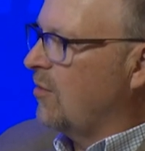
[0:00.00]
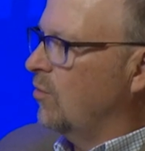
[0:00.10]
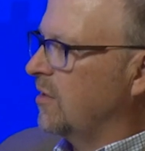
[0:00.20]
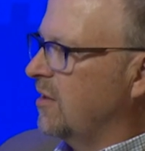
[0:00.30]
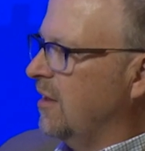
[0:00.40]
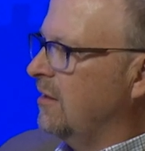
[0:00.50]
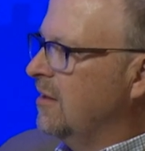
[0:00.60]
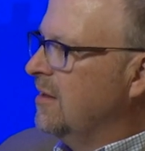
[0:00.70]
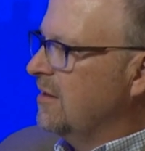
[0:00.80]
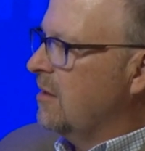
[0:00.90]
what the
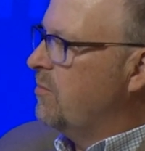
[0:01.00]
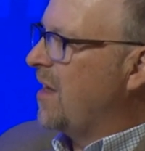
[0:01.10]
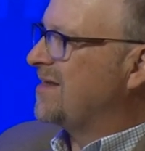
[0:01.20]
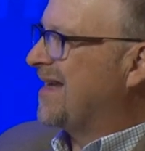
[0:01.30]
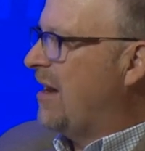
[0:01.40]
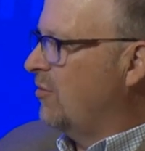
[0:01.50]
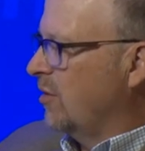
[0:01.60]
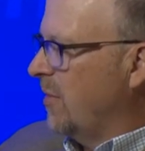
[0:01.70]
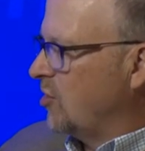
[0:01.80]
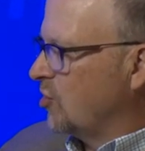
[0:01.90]
best
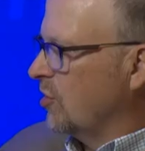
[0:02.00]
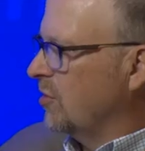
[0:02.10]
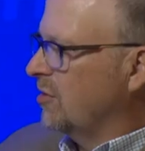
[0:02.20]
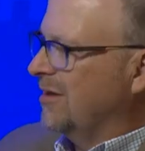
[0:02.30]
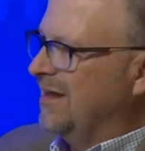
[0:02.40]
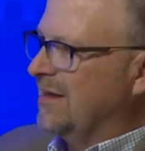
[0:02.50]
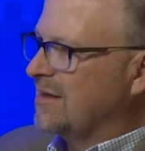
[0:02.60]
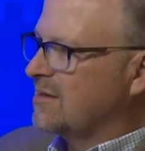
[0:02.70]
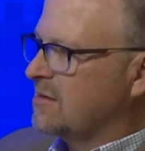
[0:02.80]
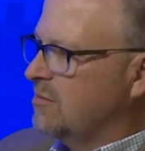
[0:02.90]
countermeasure
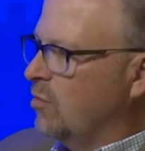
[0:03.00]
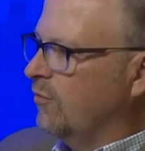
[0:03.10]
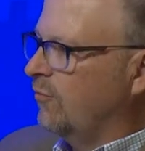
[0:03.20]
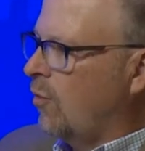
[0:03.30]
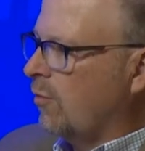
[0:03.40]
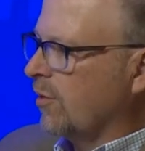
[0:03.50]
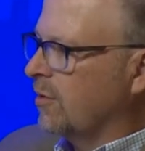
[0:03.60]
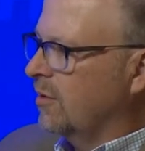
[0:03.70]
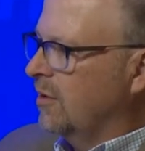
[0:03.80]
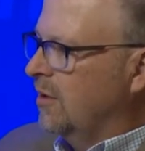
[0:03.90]
is to move forward.
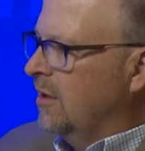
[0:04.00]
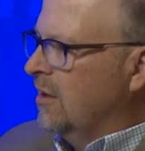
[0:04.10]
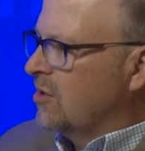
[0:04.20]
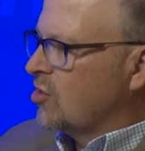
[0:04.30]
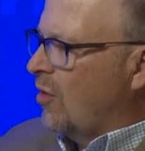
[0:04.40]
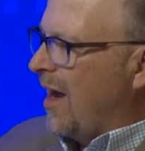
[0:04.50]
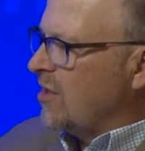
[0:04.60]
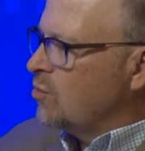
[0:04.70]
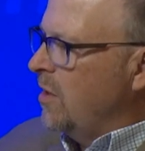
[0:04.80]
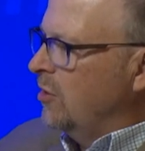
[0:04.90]
So
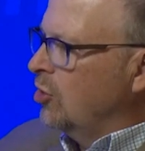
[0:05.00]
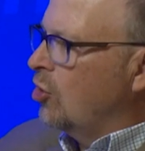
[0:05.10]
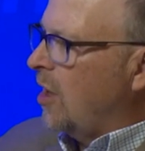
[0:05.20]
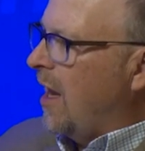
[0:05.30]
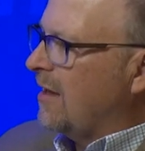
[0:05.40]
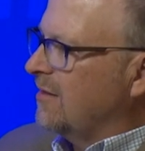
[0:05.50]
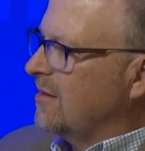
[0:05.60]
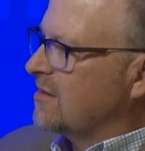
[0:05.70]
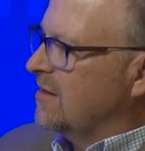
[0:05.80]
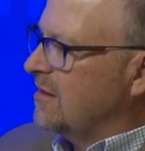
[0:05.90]
as we look at
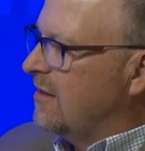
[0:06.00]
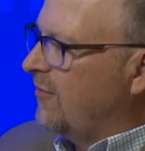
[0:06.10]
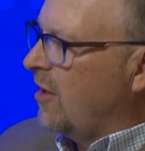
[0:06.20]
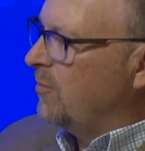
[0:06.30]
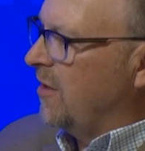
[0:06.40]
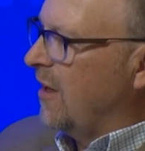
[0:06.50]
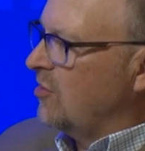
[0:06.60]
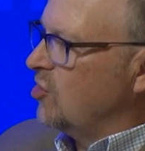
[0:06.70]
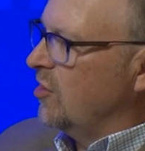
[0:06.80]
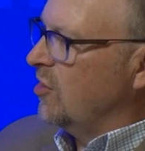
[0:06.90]
this and developing the
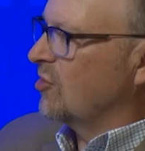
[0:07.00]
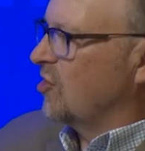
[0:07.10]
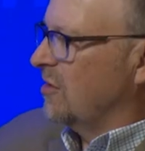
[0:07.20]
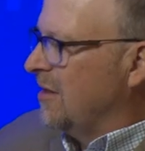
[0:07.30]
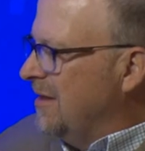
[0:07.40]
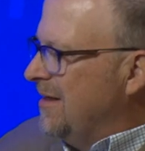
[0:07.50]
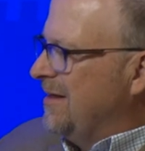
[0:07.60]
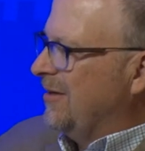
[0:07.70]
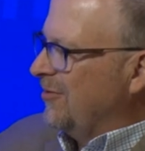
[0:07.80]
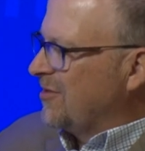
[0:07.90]
engineers, and
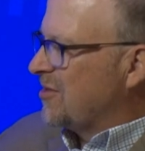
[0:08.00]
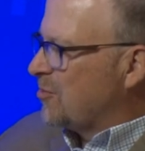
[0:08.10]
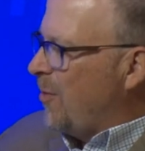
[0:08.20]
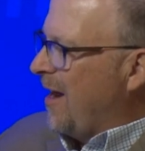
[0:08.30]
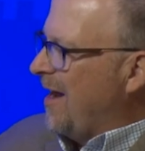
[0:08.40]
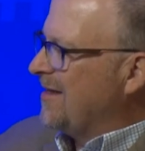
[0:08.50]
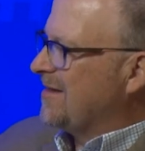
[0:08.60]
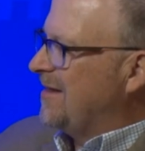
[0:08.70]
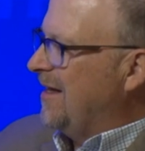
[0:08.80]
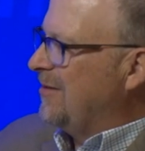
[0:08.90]
this is why I
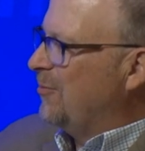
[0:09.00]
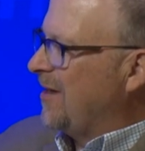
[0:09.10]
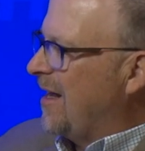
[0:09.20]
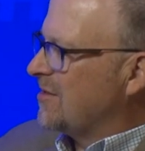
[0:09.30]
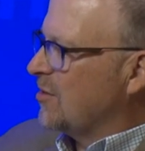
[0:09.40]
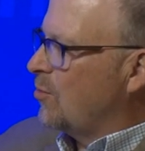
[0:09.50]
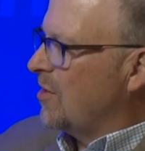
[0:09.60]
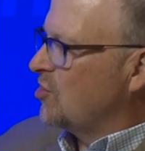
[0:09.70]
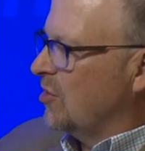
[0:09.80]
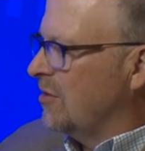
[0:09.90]
hesitated when you asked the
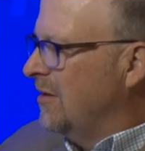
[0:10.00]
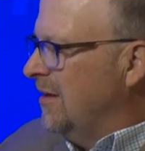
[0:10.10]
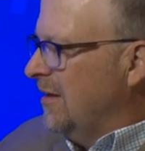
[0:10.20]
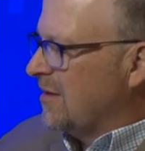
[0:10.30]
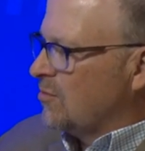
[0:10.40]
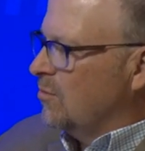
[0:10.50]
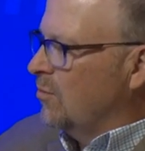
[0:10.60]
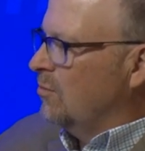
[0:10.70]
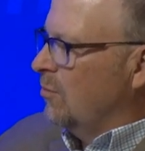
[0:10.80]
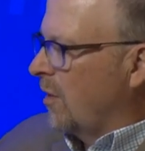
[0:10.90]
question, is
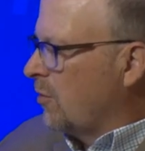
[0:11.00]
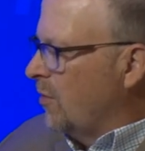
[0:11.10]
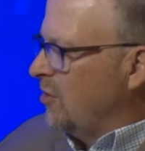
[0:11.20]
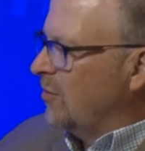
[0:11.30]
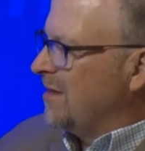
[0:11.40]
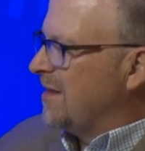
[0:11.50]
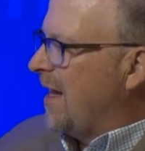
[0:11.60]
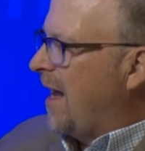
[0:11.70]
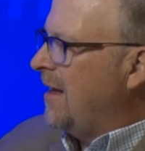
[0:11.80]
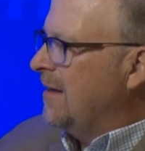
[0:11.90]
what are we doing
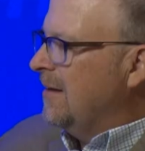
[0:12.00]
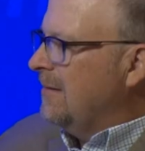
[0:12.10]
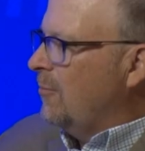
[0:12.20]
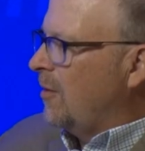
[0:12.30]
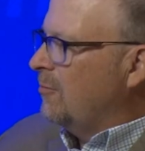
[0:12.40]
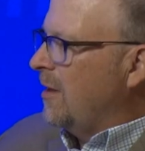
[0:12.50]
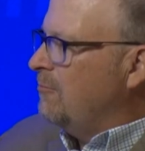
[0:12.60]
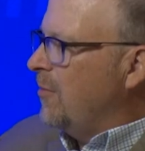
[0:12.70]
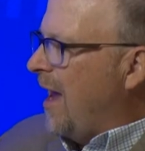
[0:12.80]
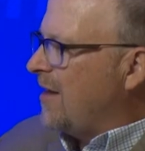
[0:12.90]
today? Well,
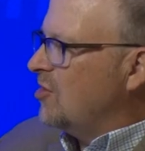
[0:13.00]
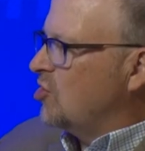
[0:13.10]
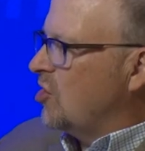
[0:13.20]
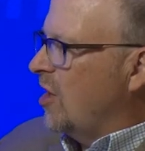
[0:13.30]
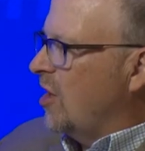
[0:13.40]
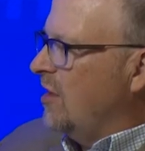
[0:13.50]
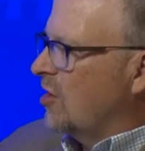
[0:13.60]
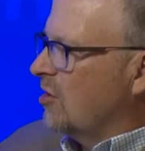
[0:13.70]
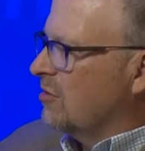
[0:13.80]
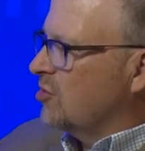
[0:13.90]
we had
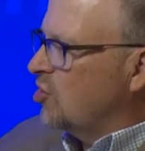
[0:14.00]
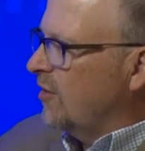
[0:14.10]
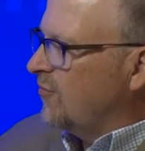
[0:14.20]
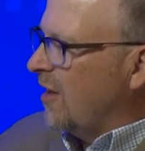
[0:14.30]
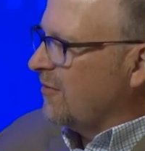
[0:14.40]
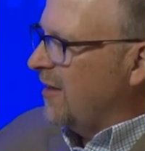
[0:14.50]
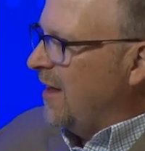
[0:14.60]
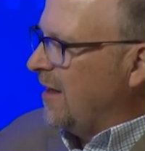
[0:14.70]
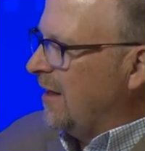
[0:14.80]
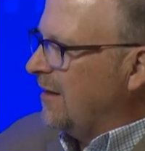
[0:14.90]
to shift our
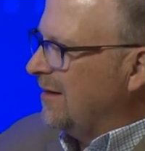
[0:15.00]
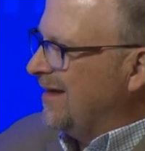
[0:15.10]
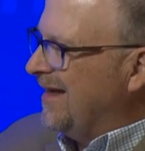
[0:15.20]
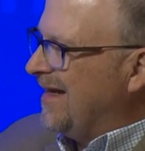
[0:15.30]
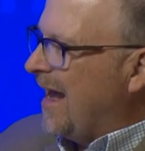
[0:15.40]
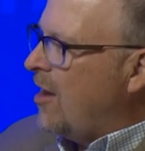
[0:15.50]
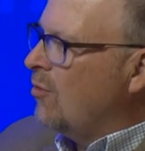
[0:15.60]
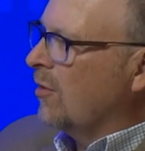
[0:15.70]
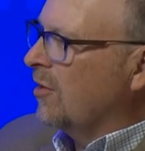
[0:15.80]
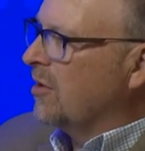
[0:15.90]
thinking, and now
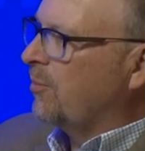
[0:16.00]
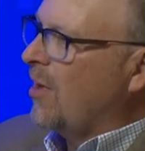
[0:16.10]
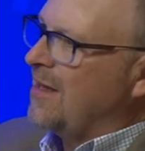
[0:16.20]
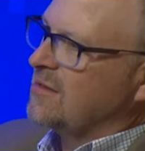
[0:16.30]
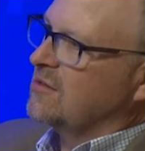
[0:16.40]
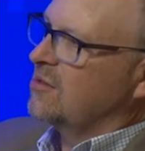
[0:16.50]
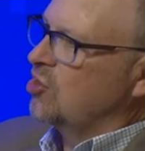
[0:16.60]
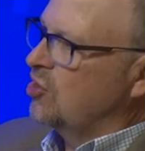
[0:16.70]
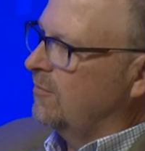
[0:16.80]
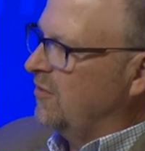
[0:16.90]
we're in the process of
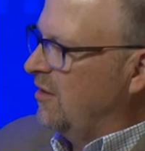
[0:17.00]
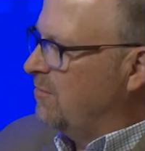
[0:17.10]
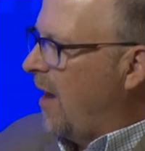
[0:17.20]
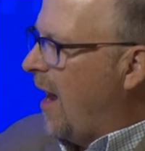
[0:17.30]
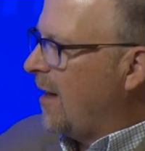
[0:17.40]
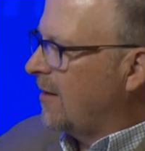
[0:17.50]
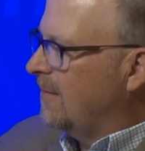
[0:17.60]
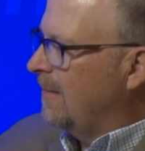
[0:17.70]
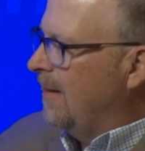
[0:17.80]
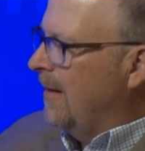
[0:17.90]
shifting back.
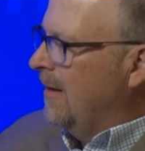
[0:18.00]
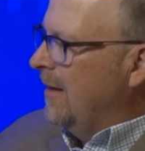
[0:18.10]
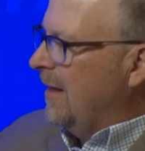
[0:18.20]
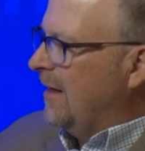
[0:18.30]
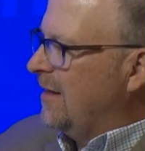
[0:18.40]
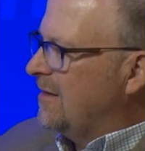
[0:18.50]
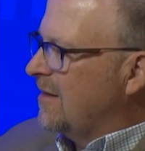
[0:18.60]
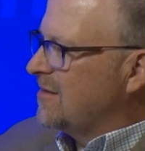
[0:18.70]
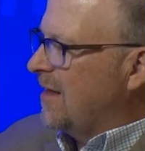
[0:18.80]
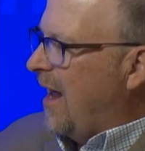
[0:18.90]
And it
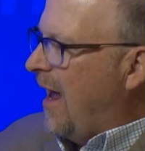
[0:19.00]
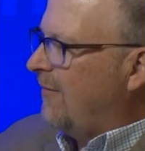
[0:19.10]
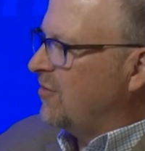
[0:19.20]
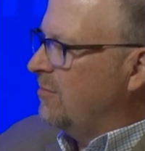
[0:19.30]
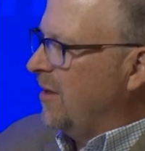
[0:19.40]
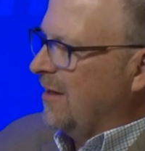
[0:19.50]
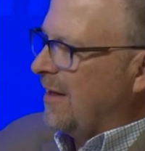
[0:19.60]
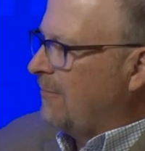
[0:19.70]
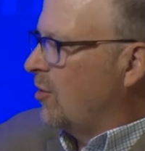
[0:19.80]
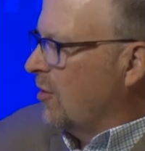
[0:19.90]
doesn't have to be, and
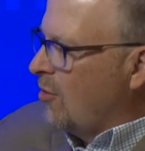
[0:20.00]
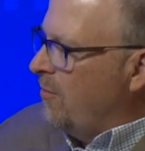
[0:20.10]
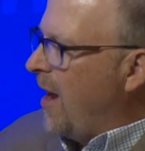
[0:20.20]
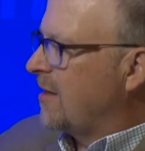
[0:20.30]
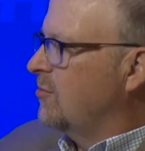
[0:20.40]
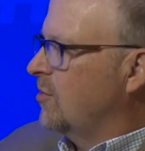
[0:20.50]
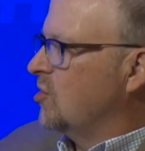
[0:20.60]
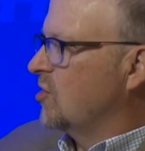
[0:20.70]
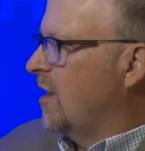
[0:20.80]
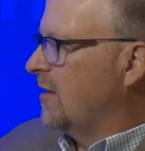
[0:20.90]
I'm going to go back to what
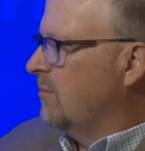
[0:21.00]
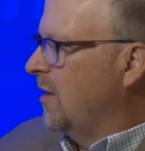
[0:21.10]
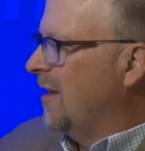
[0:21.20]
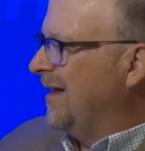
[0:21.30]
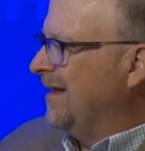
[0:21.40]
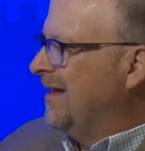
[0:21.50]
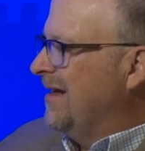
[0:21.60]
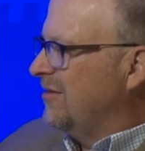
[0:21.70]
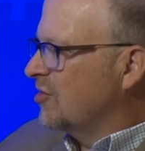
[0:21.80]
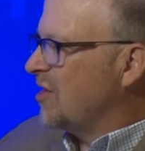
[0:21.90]
you said at the beginning,
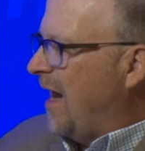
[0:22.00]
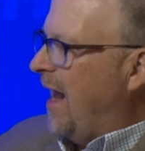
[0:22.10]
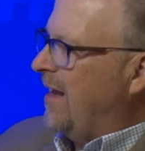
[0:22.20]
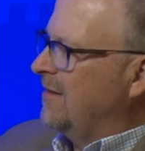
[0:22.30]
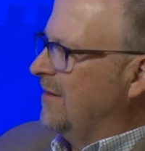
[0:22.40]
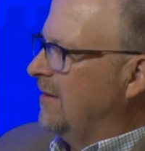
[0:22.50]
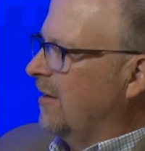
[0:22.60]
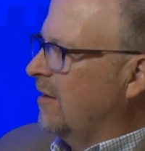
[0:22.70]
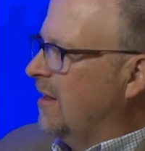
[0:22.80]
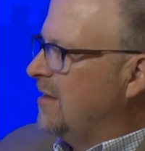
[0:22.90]
there's an and in
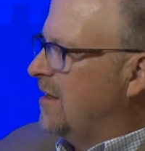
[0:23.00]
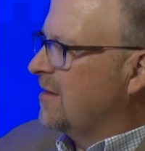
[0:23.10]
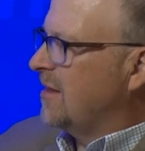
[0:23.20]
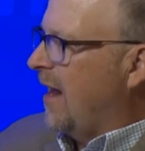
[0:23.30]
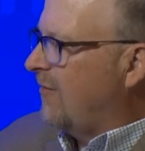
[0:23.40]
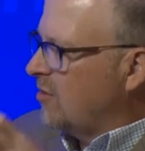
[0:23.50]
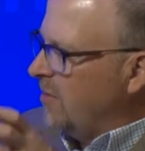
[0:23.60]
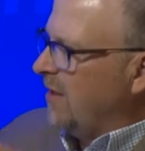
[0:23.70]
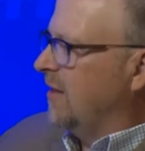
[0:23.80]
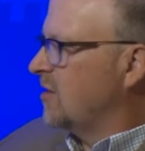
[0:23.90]
there. It doesn't have to
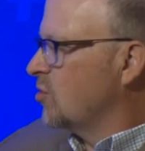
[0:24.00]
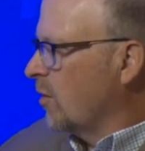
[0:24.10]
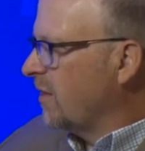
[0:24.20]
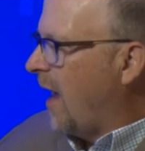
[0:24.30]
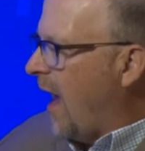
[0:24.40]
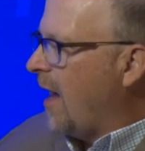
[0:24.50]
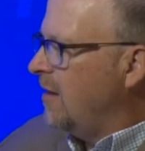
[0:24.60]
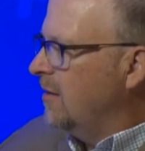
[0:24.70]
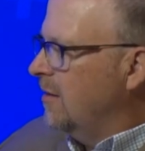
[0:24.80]
be this or that.